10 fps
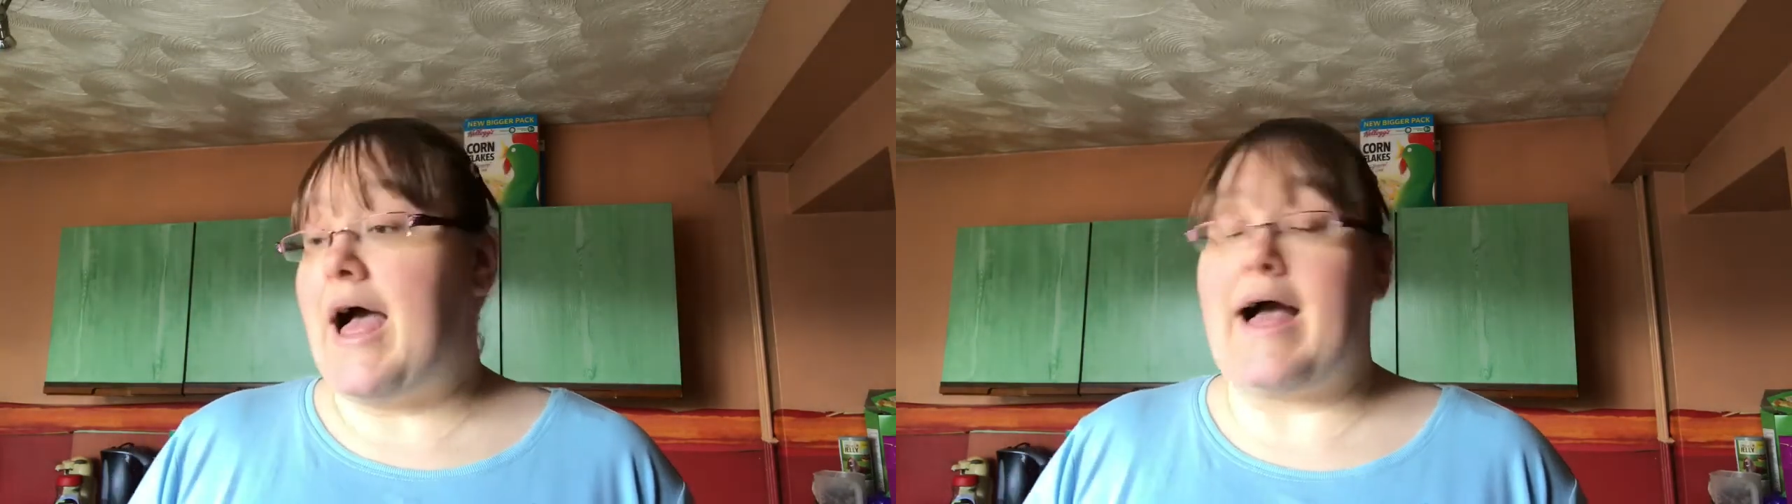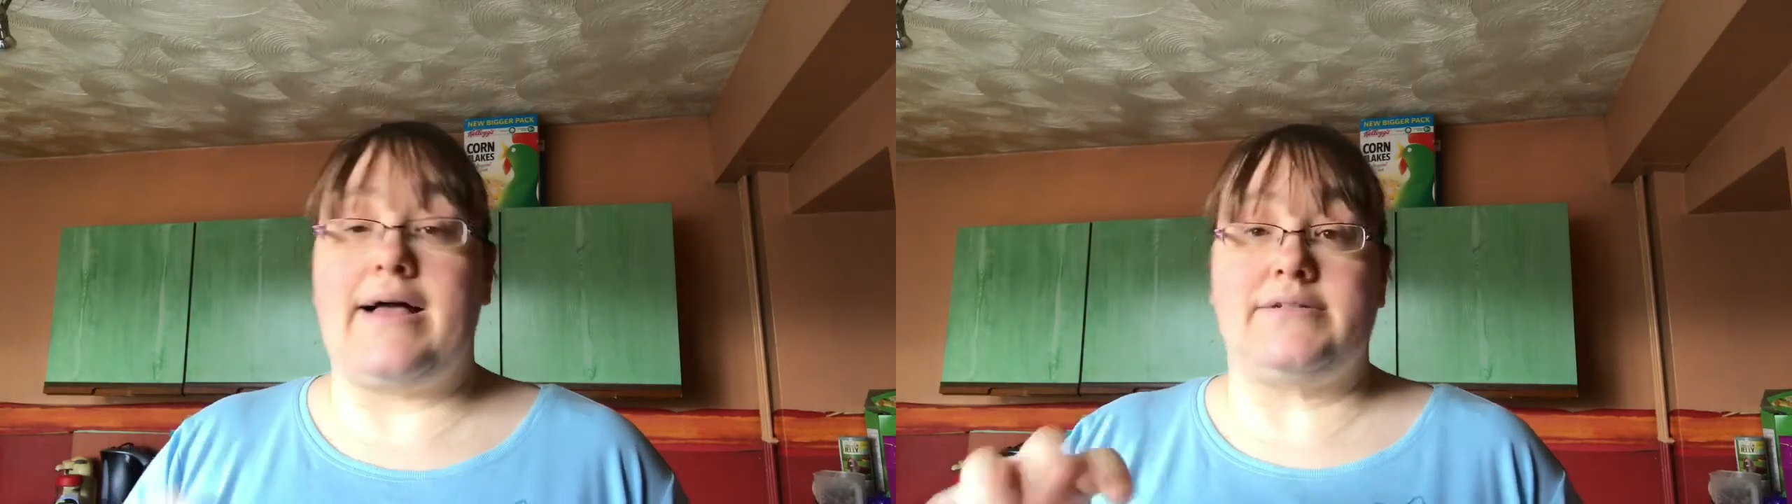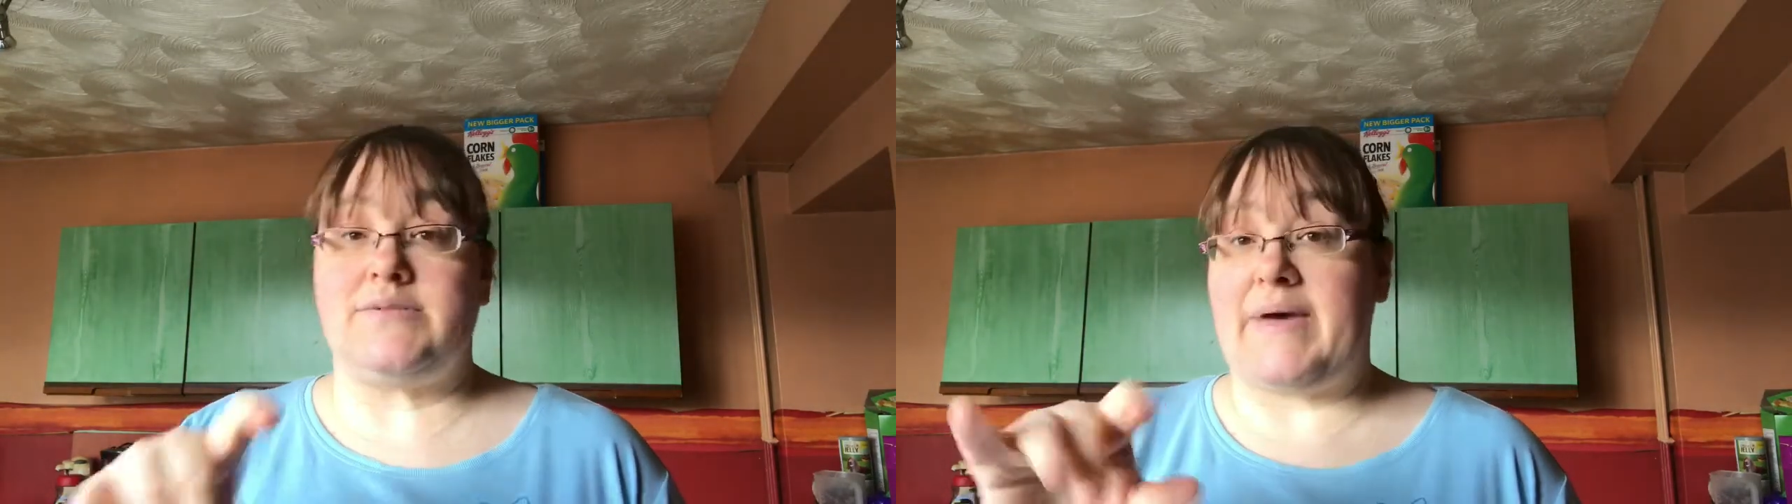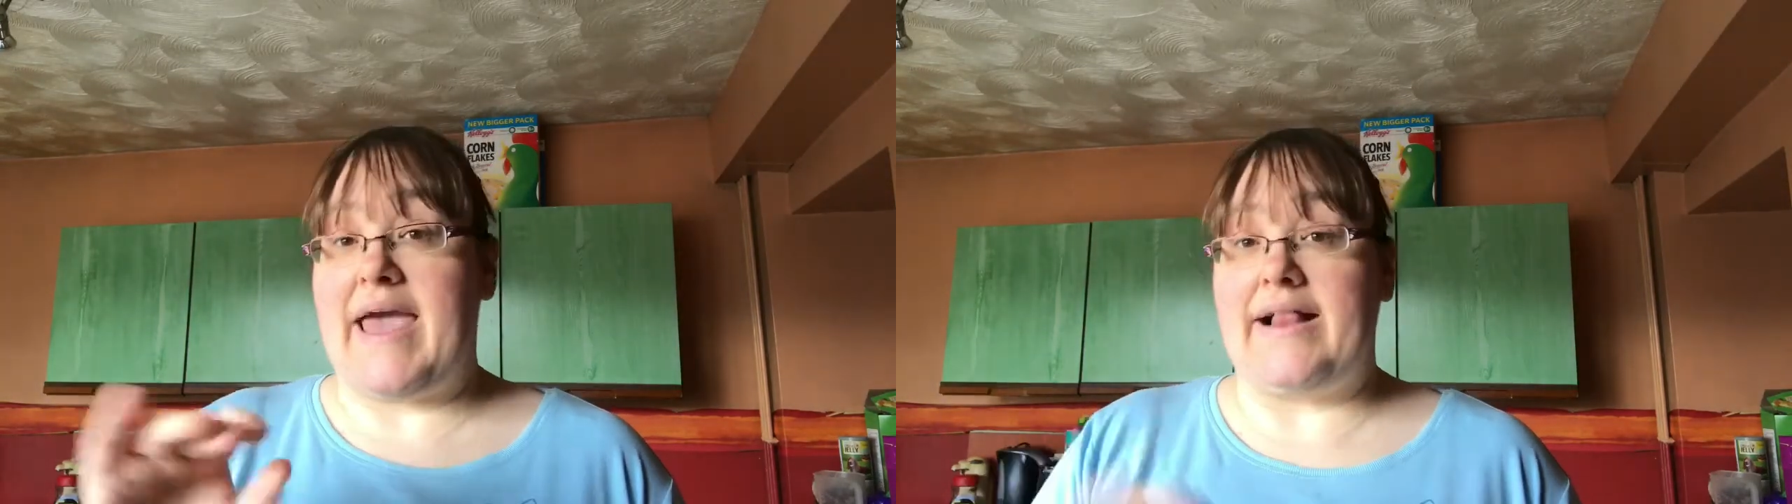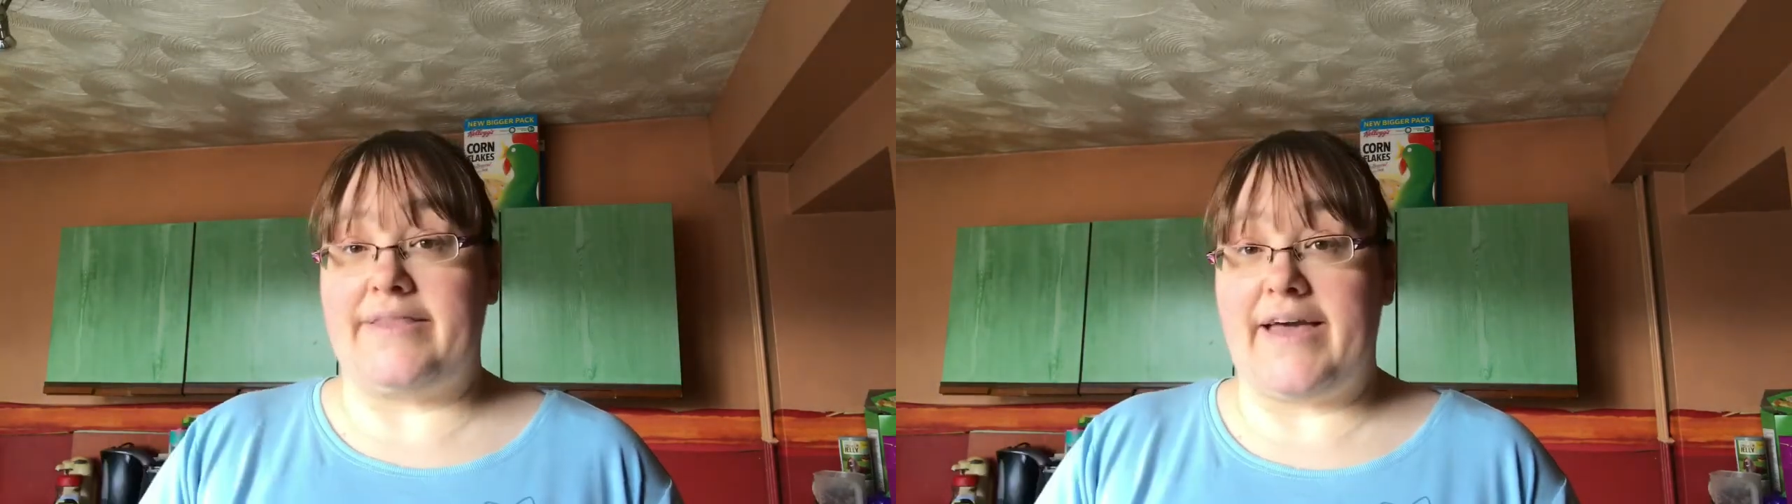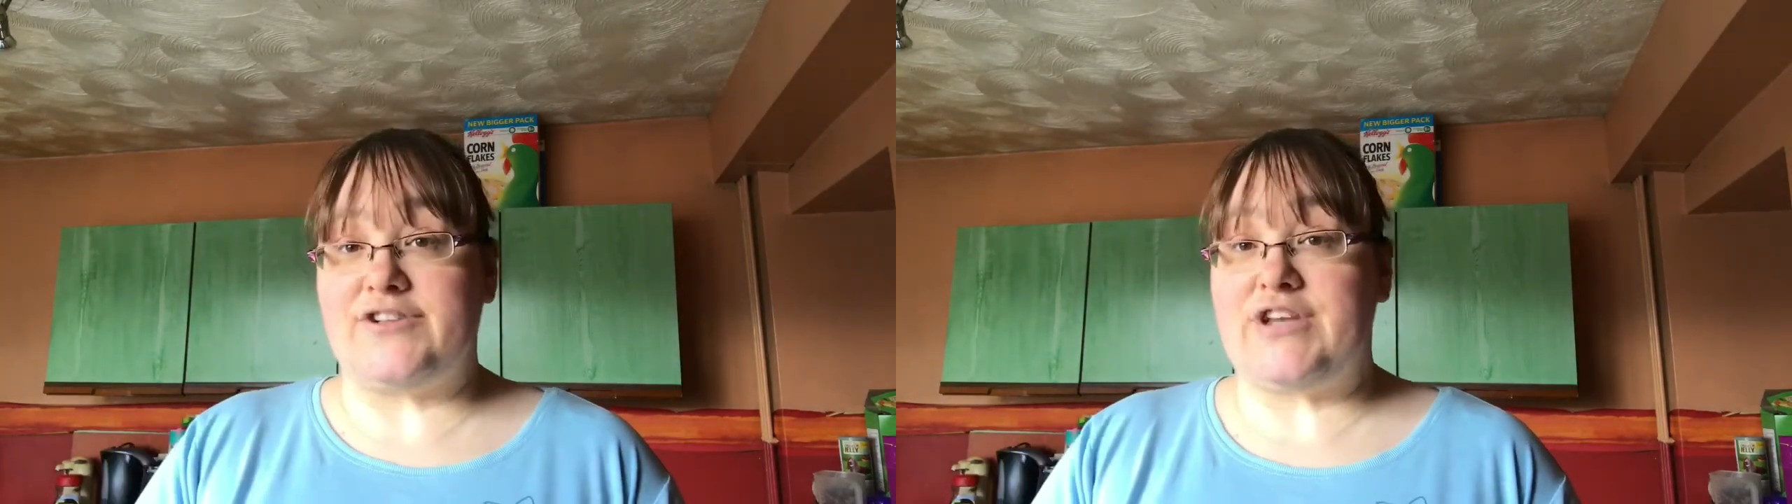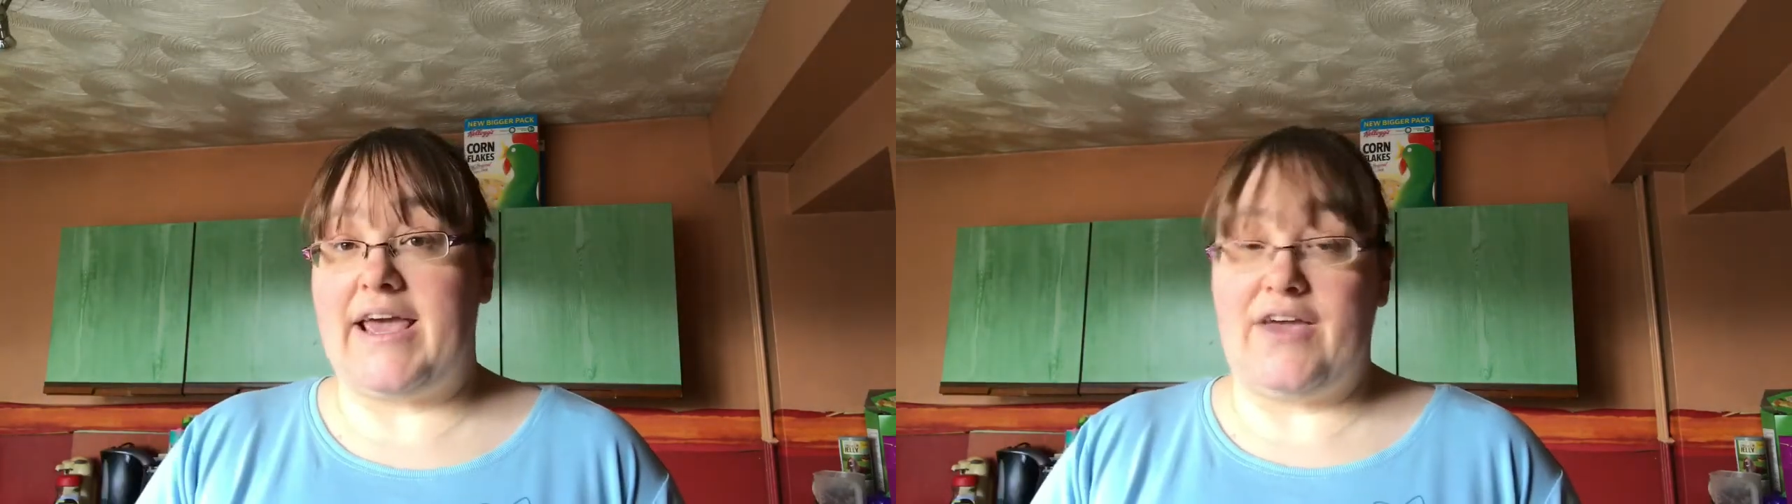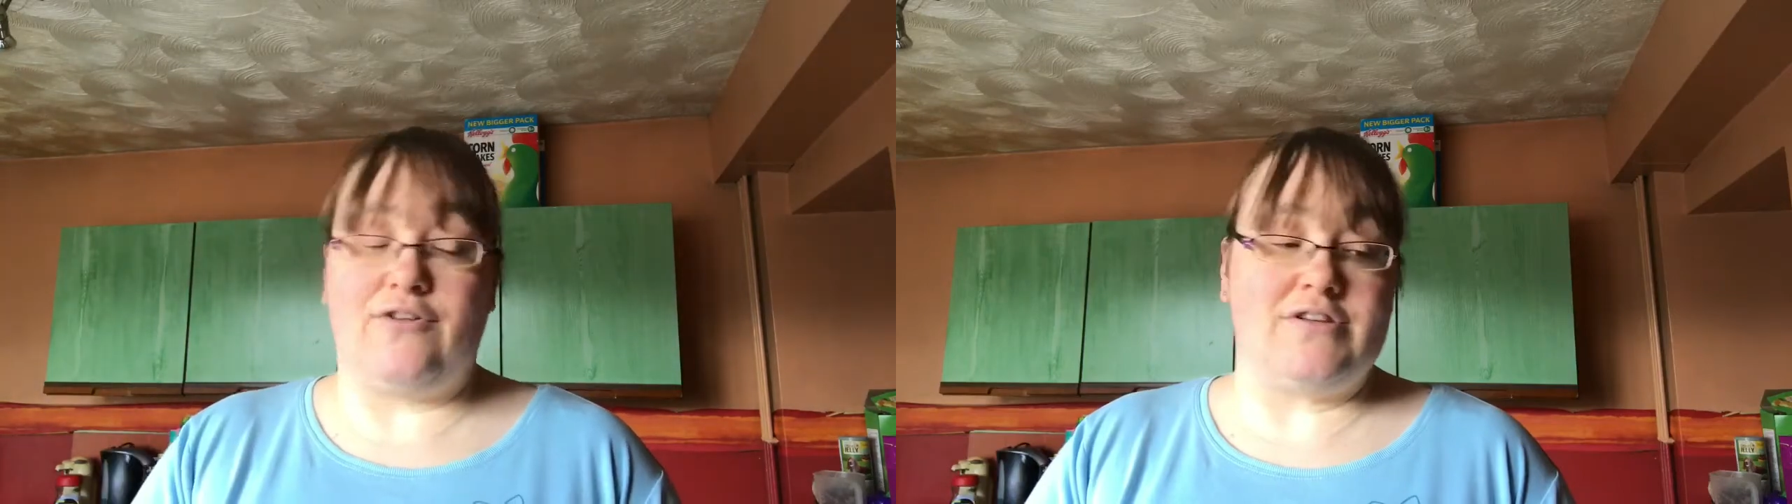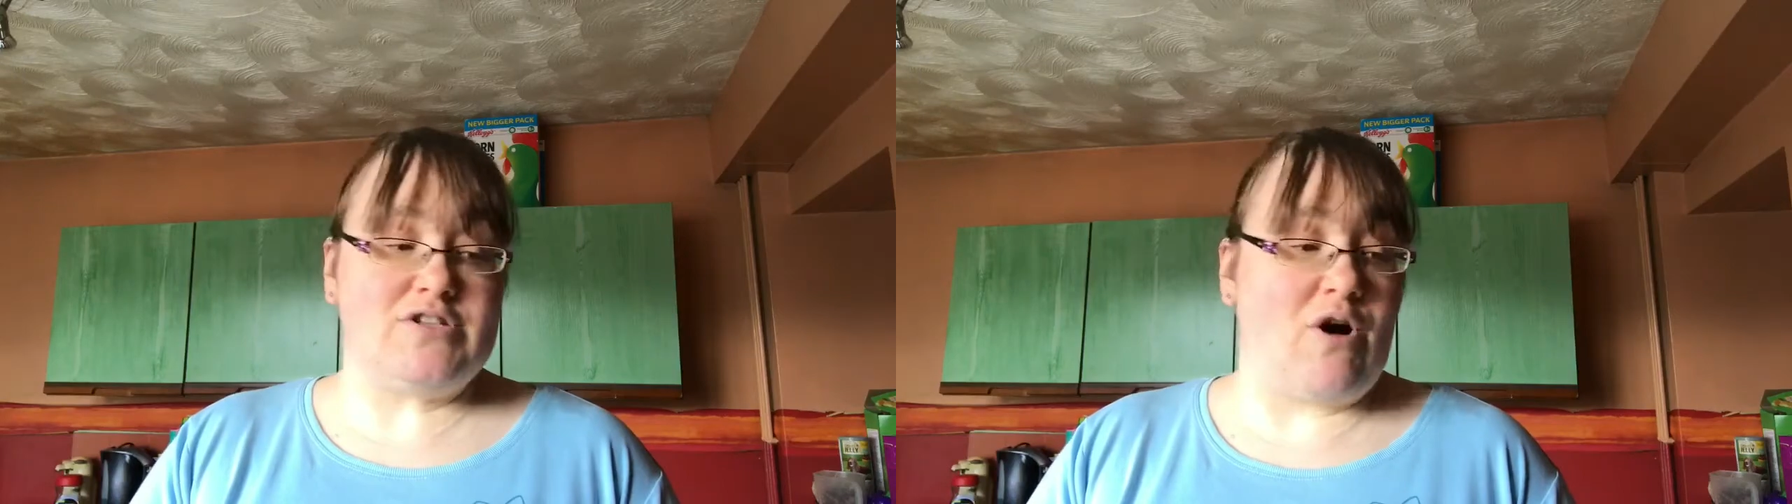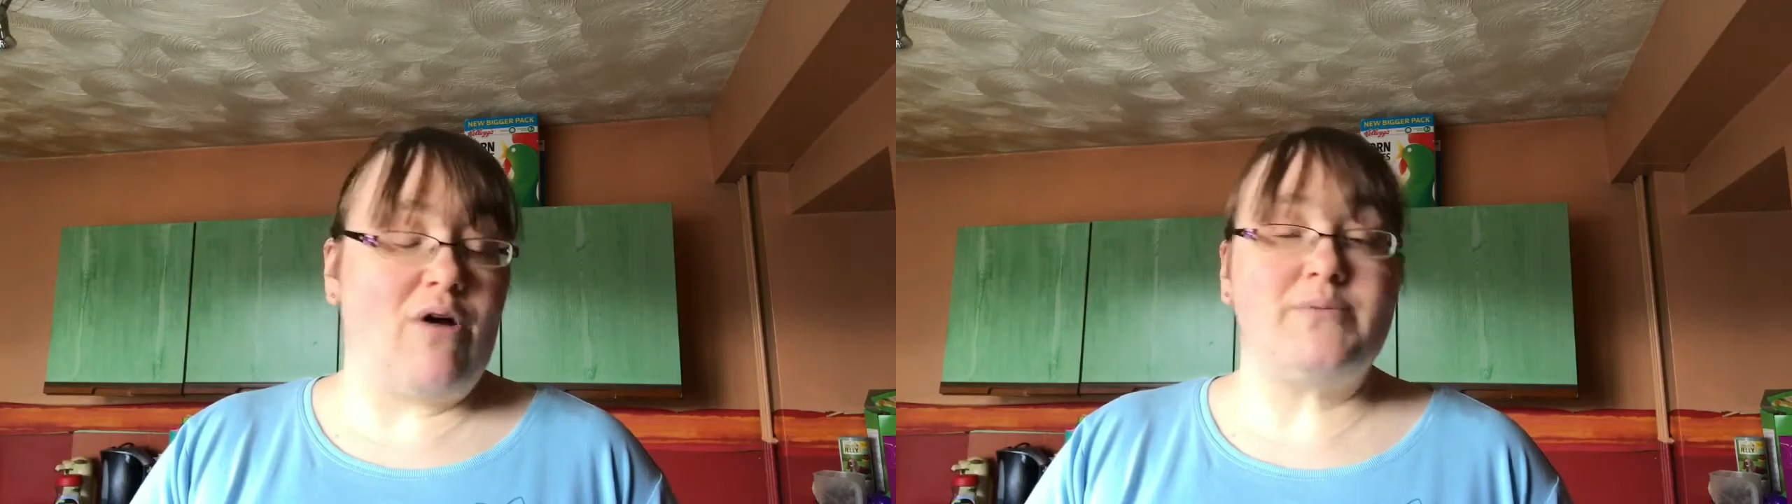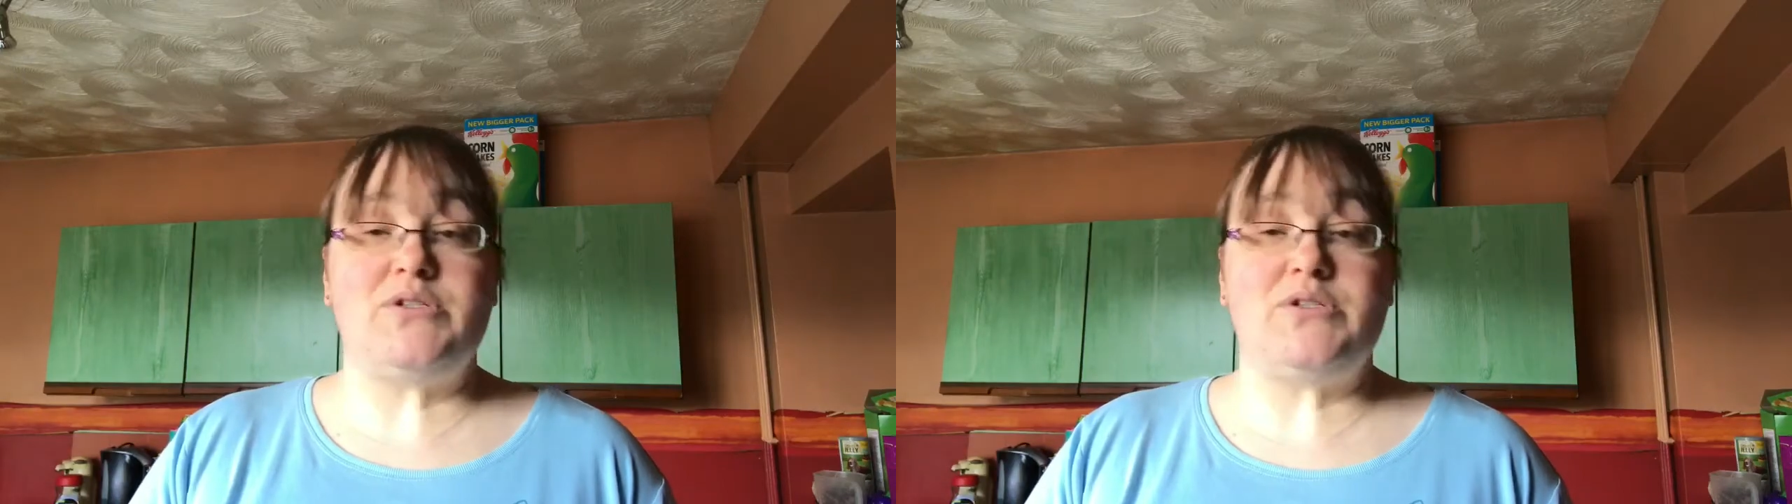and my Healthy Extra A on the top,